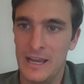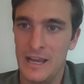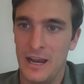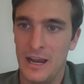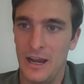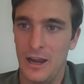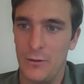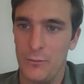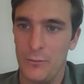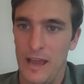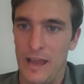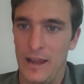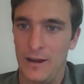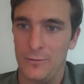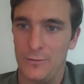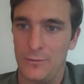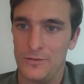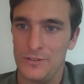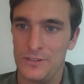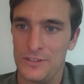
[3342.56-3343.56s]

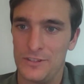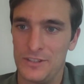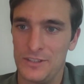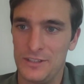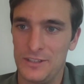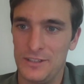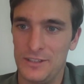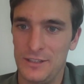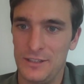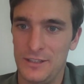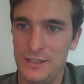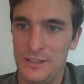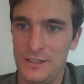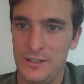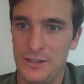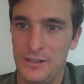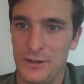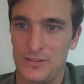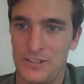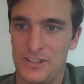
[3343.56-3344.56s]
around
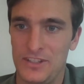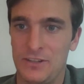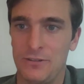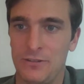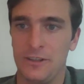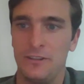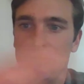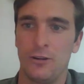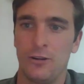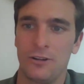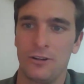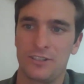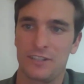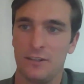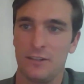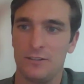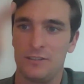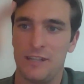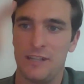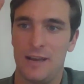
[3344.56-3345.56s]
steering
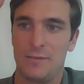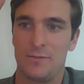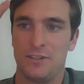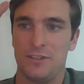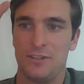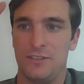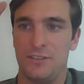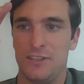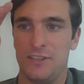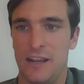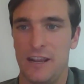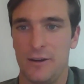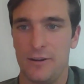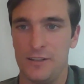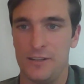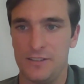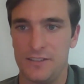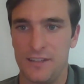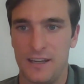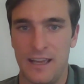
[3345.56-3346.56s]
large-scale adoption to
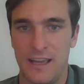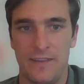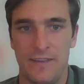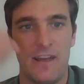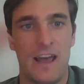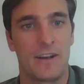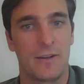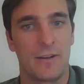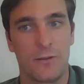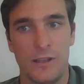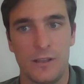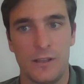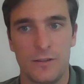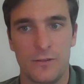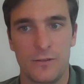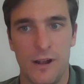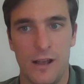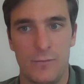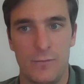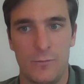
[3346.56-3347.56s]
areas that have adequate
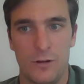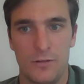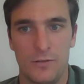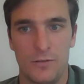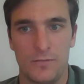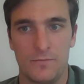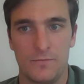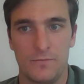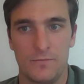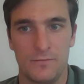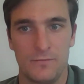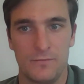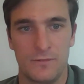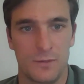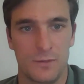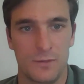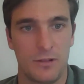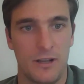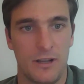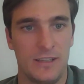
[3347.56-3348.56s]
groundwater
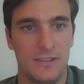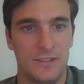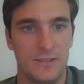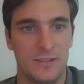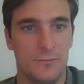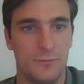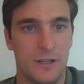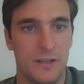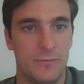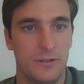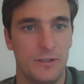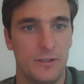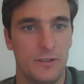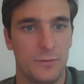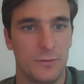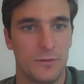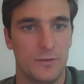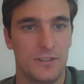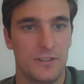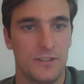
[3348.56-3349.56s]
supplies and
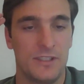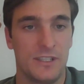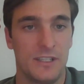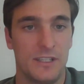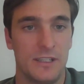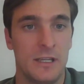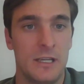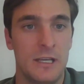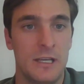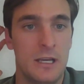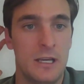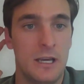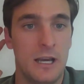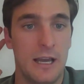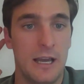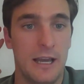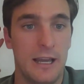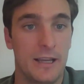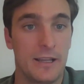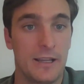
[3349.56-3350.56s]
resources. And
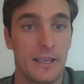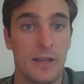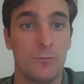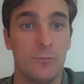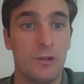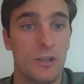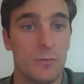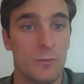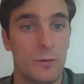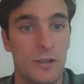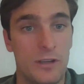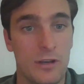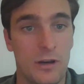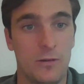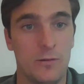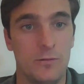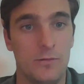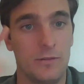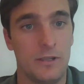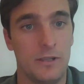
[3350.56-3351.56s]
again, we
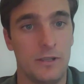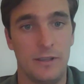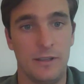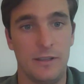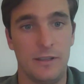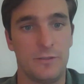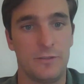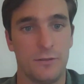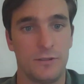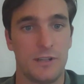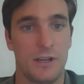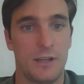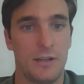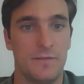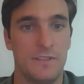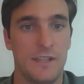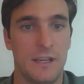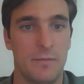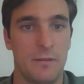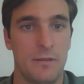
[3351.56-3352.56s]
go into a ton
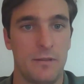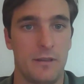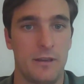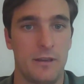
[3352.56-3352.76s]
of depth